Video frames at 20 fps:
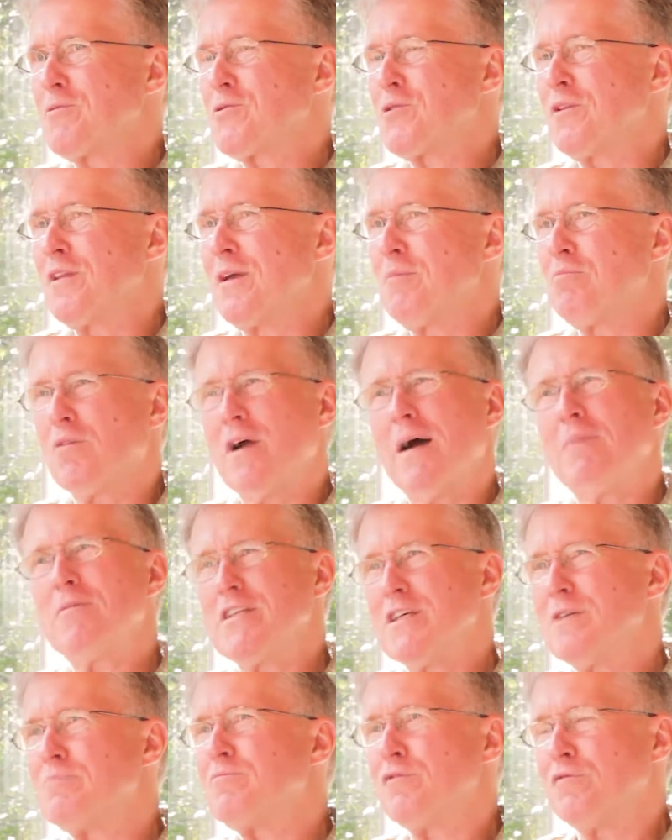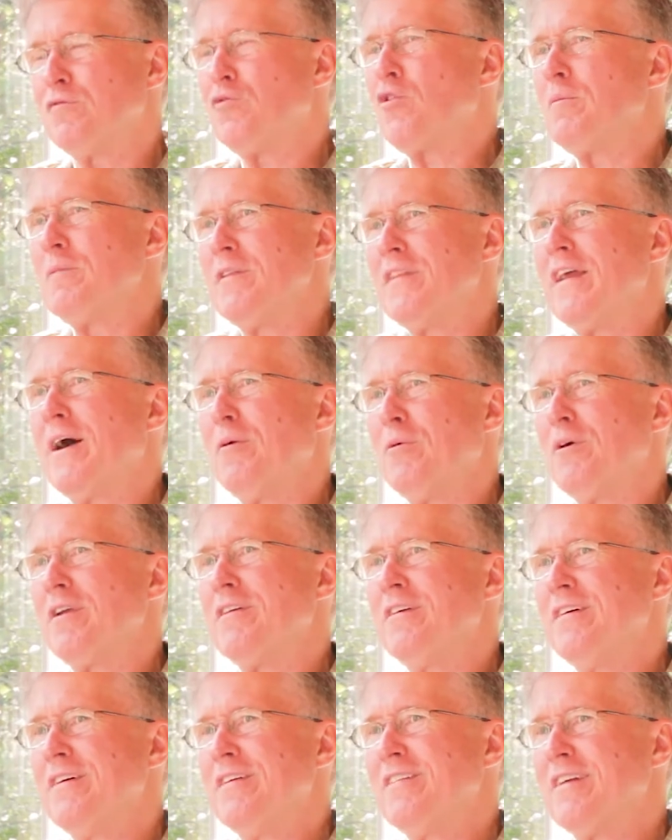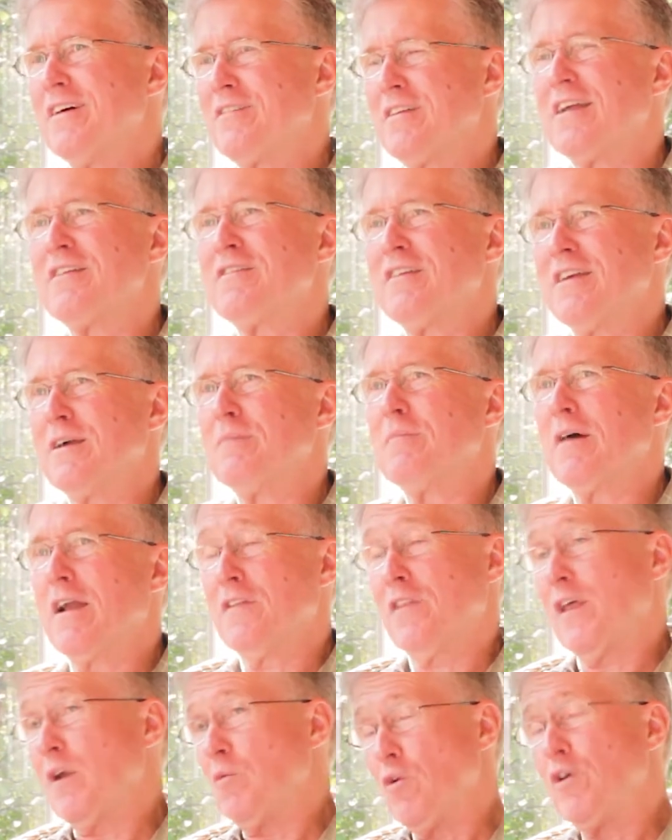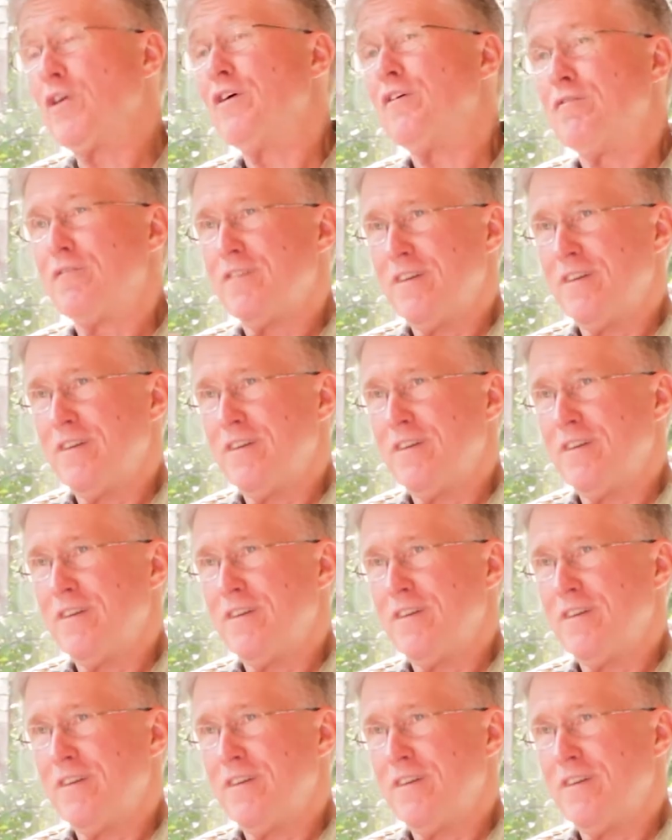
So they probably didn't perform in that one. Now that I think about it, they would have